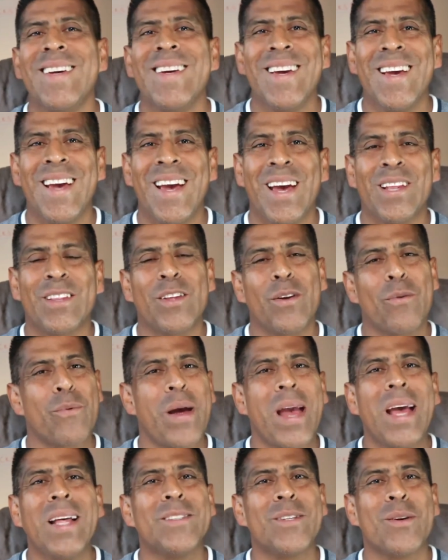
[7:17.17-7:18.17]
And the
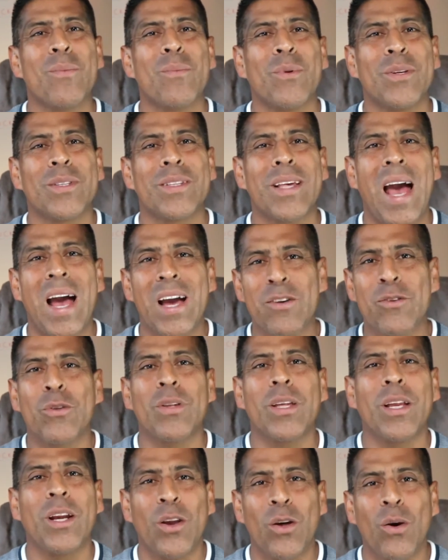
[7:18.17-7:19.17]
ransom was
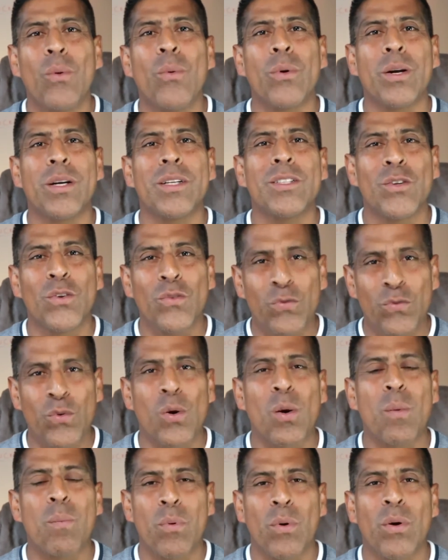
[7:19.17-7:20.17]
actually lowered to
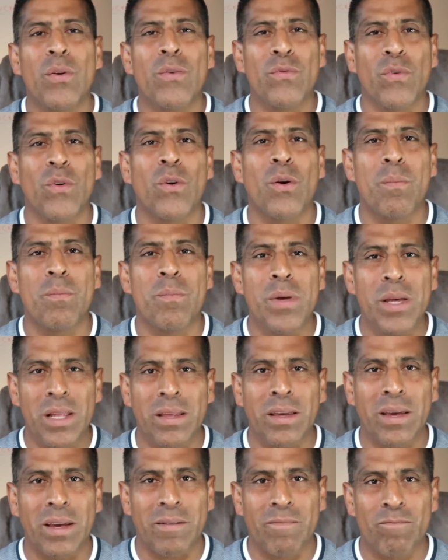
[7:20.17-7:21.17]
4.4
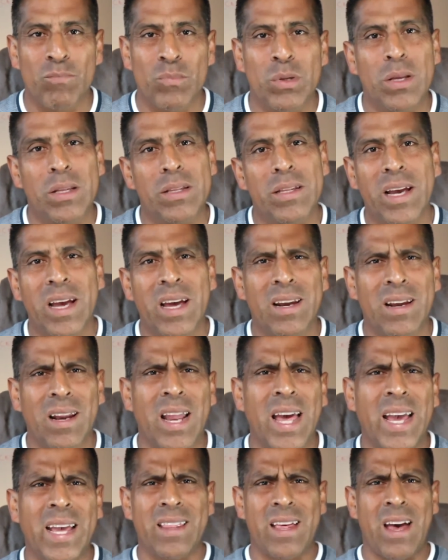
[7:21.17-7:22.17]
million. They kind of
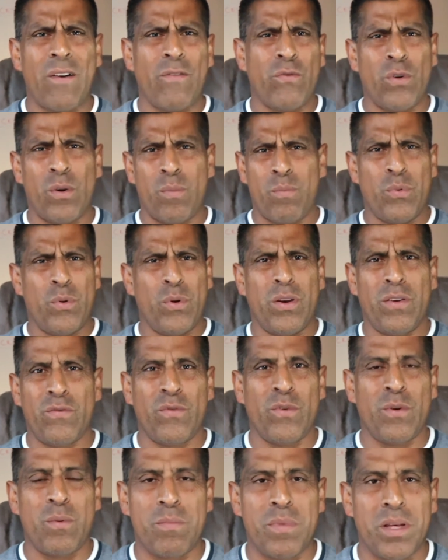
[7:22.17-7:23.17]
like that
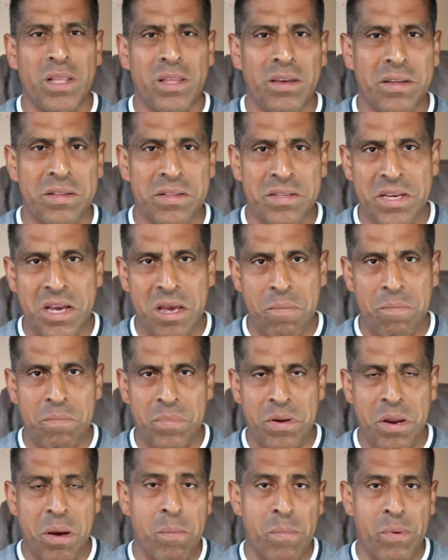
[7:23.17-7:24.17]
4.4 million type
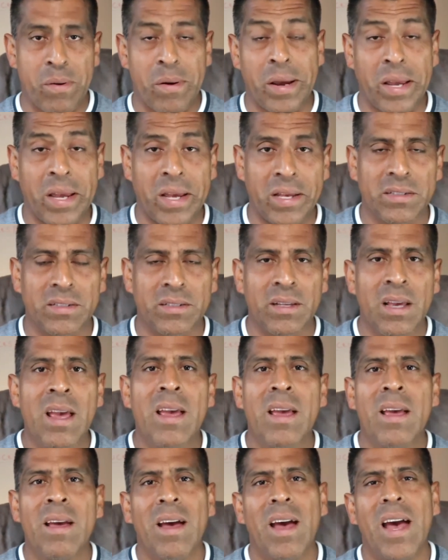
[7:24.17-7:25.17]
number, I guess.
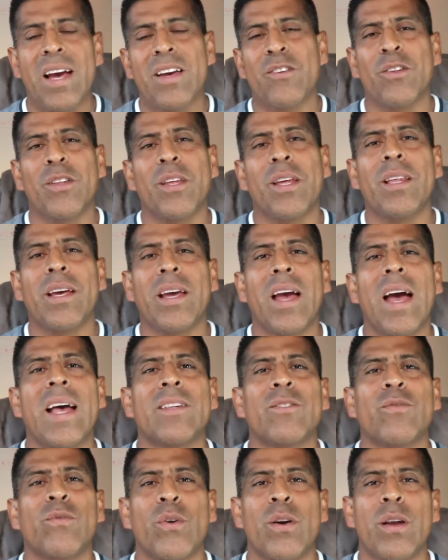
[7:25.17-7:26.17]
Actually, they
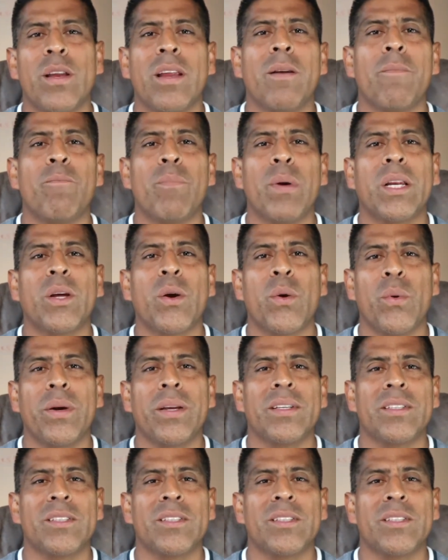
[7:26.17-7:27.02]
asked for it in Bitcoin.